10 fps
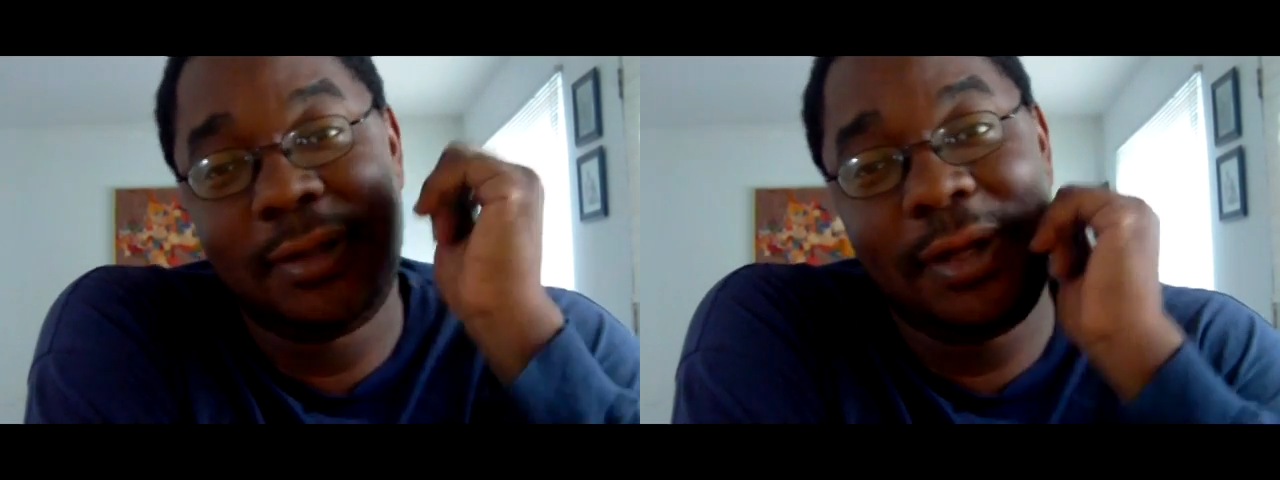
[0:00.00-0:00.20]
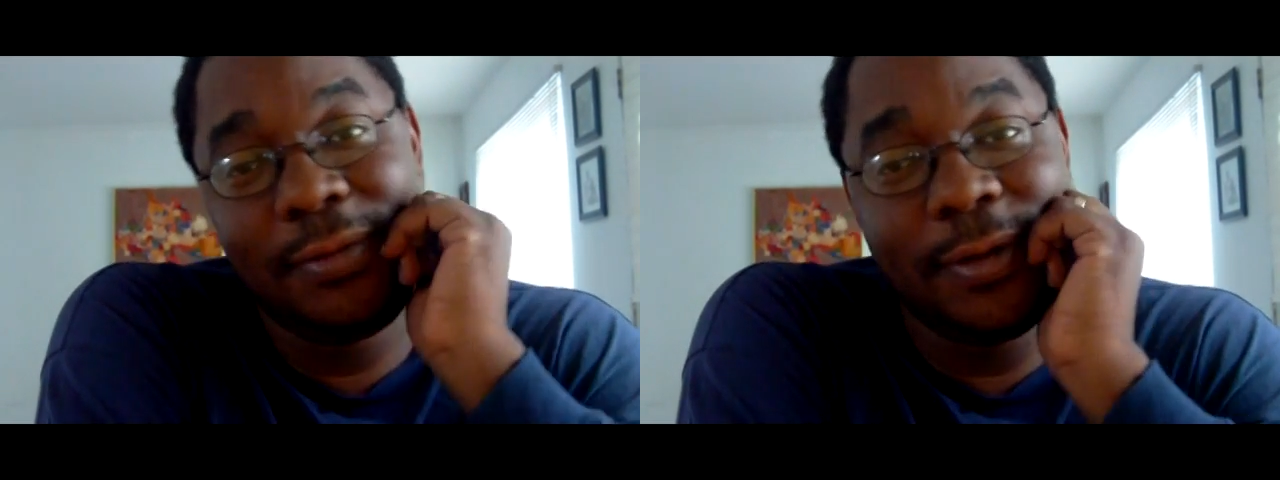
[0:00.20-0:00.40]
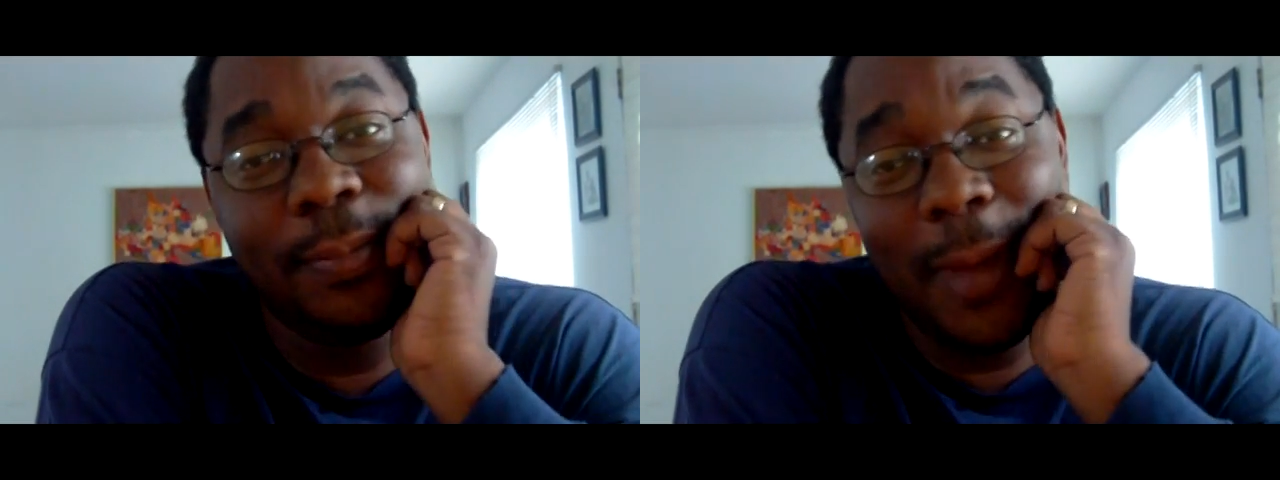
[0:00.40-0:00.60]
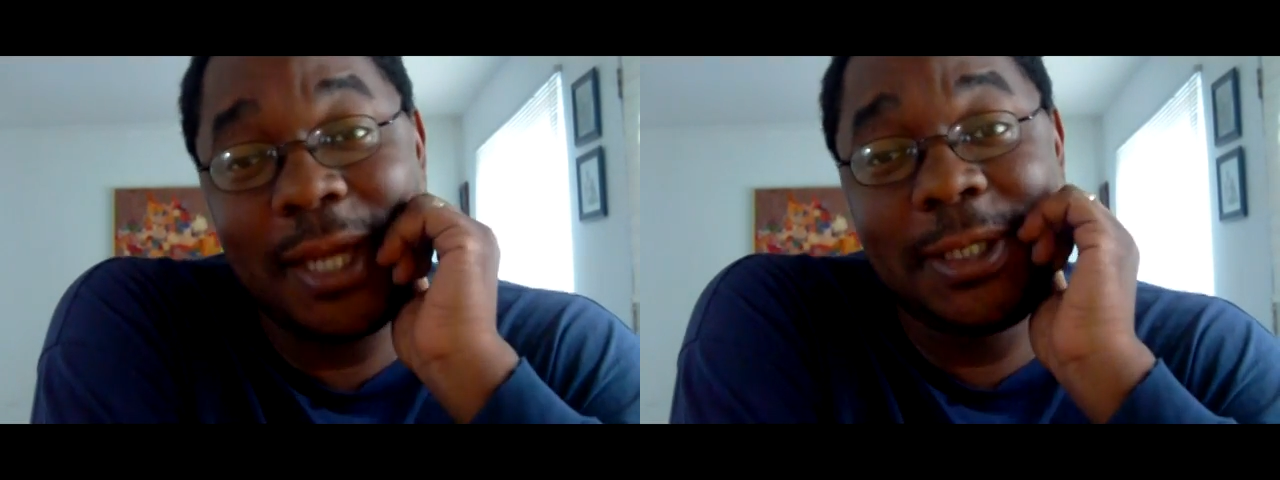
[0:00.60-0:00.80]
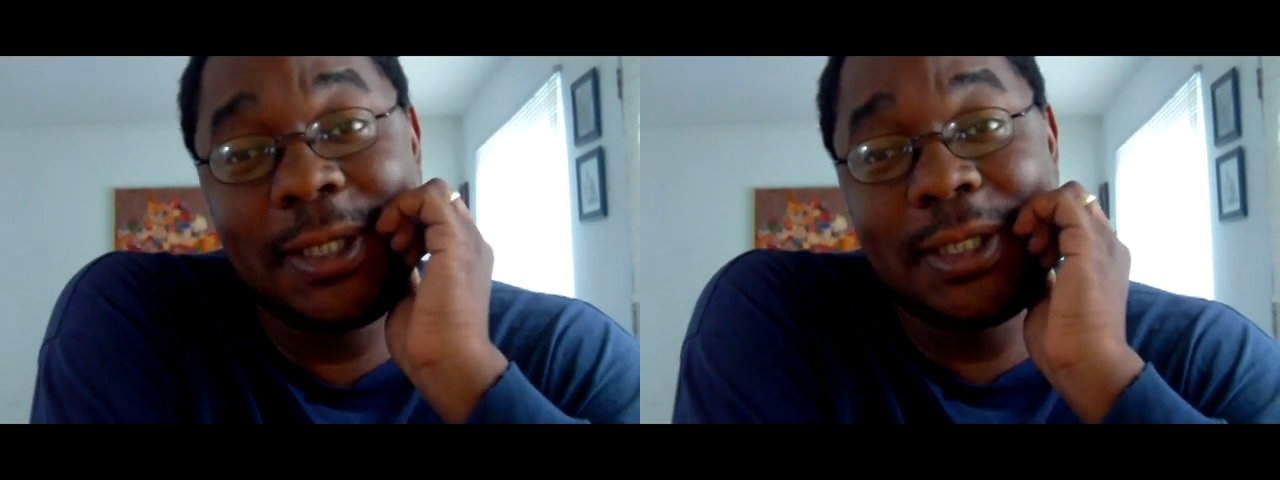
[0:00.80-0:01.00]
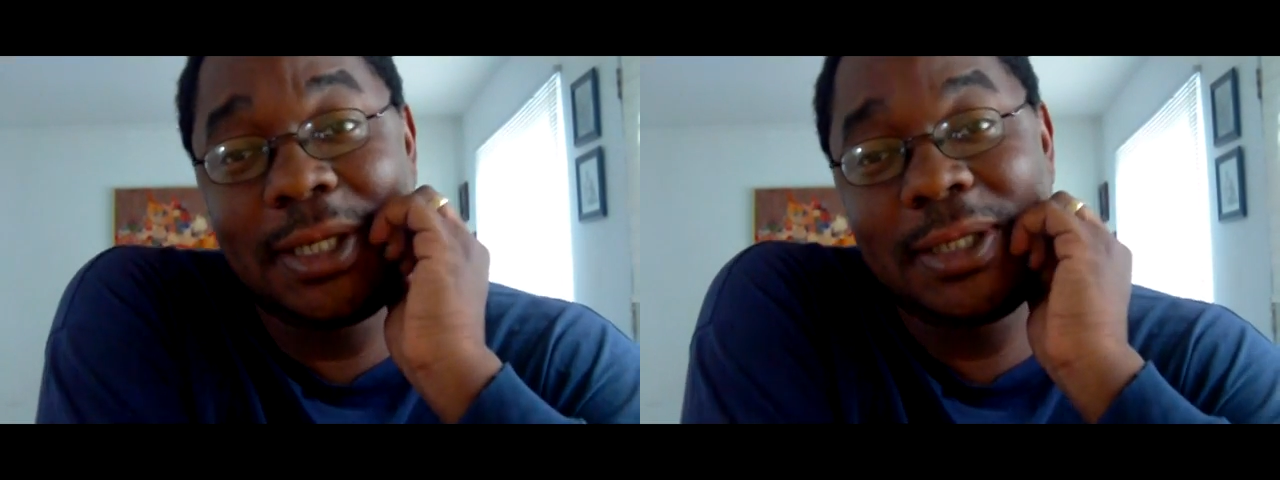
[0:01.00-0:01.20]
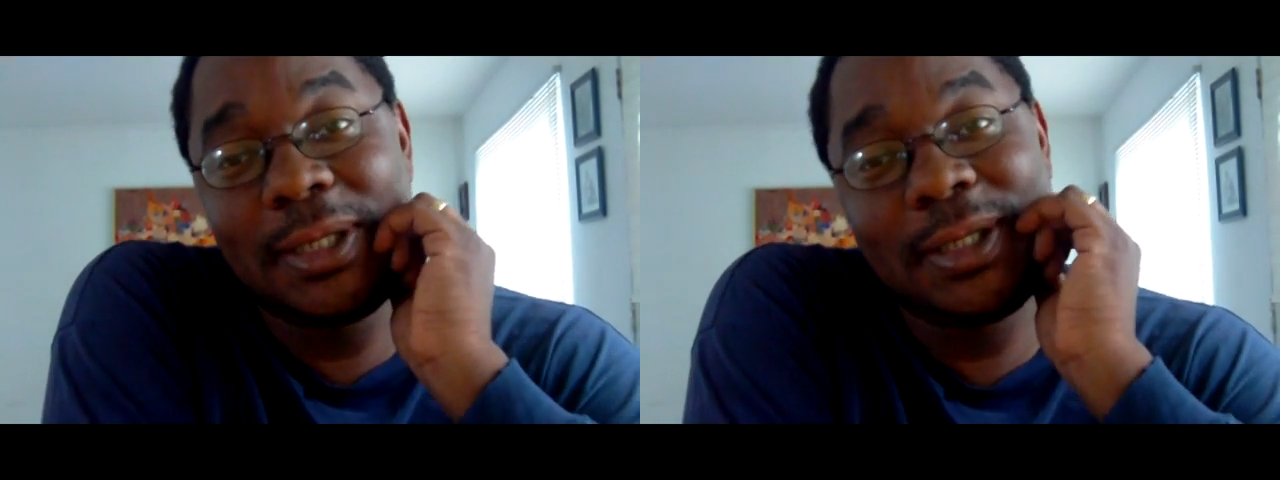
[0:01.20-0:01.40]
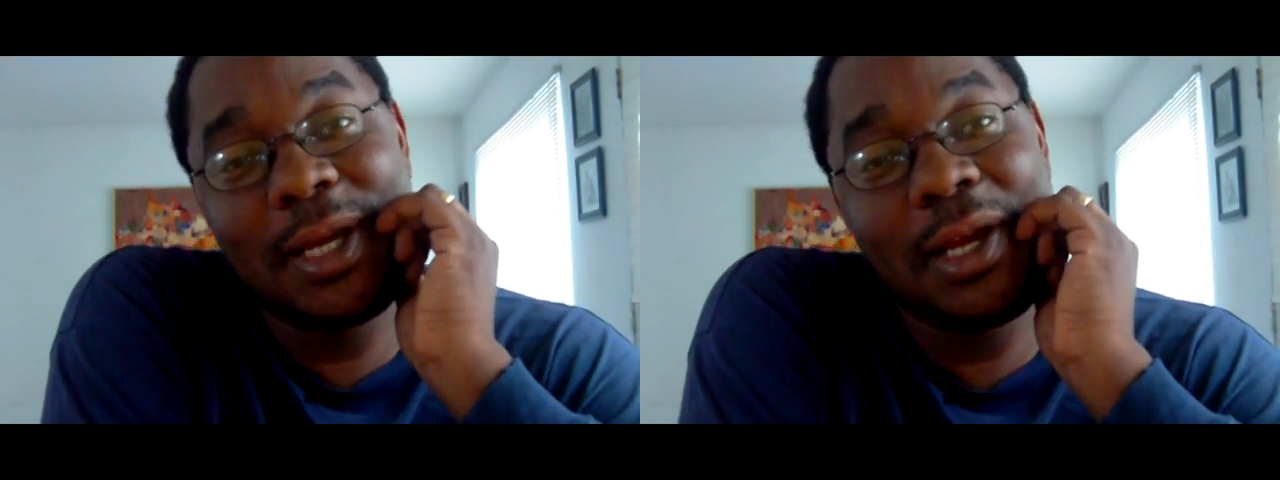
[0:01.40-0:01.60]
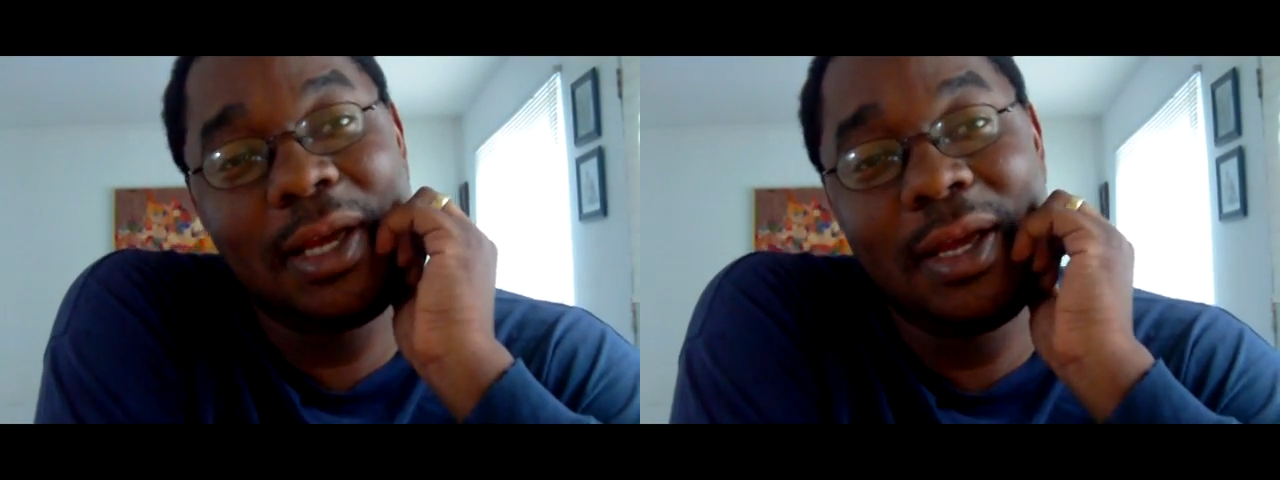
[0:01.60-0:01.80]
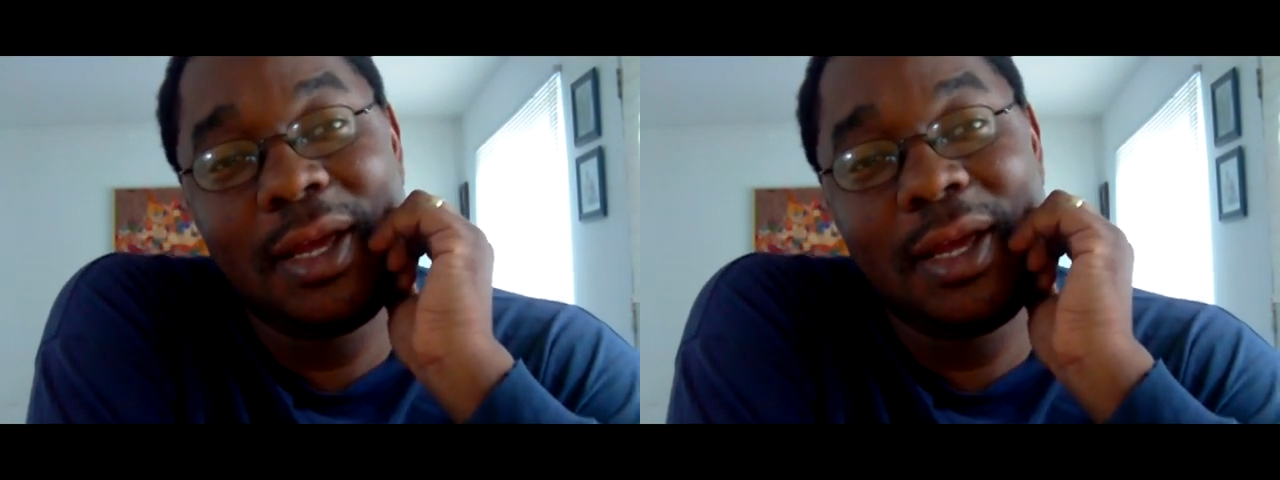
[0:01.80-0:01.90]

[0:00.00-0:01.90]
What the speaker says: the matches I should say.